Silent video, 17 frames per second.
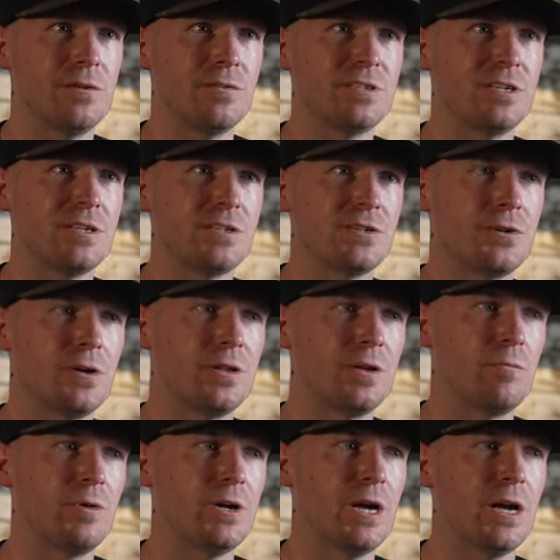sister, and
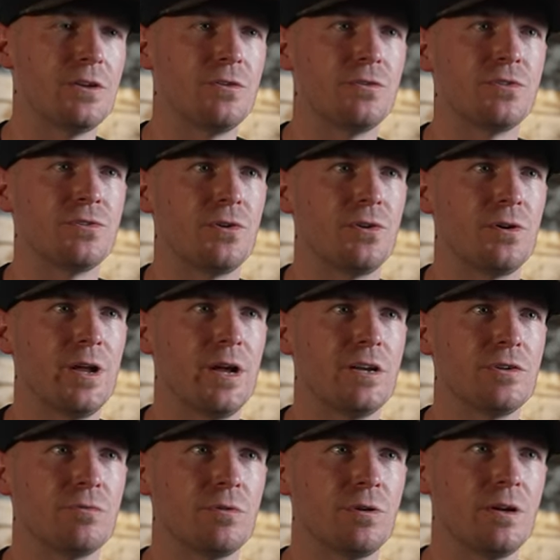then we got to a certain
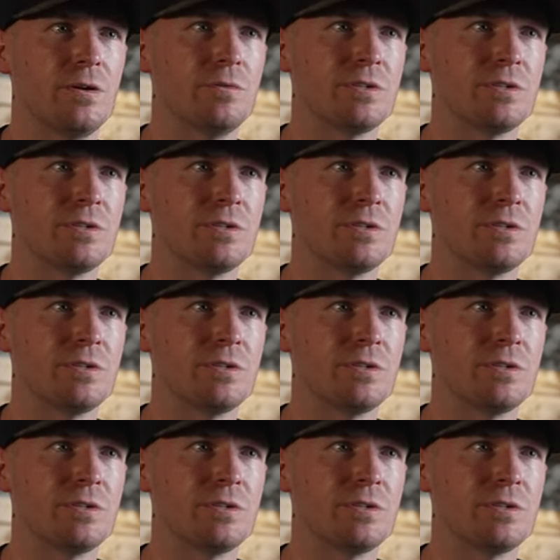age where he